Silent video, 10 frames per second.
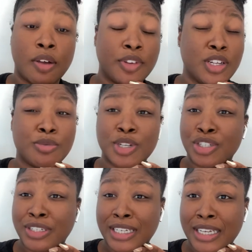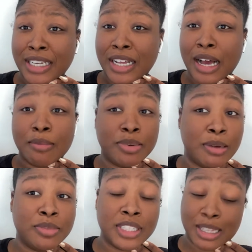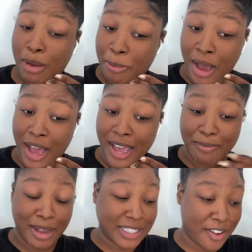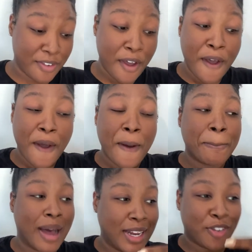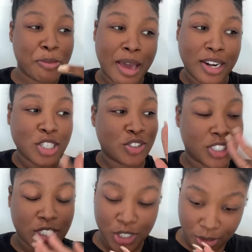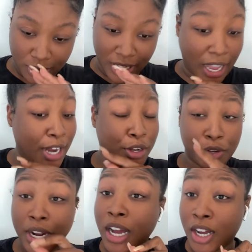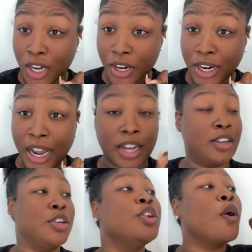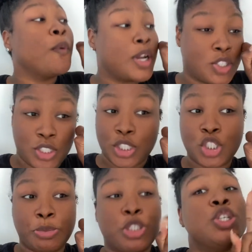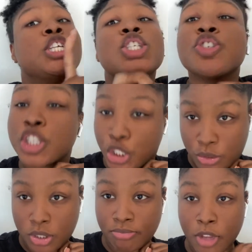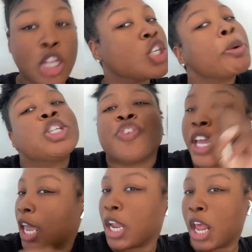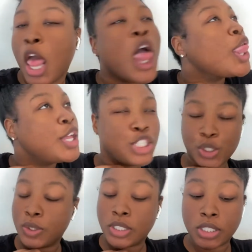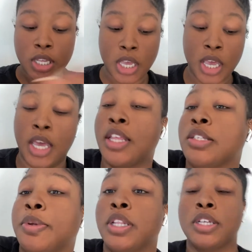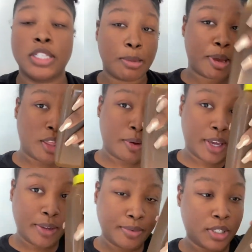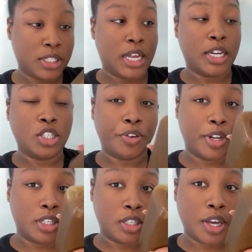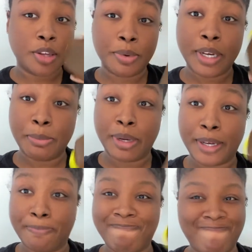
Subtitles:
I really don't want to drink it. But I'm telling myself, mind over matter, drink the juice. Like, I know you're not hungry. I know you don't want to drink the juice, but you need to drink the juice. So we're drinking. That's what it looks like, by the way. It's not as green as the other one, but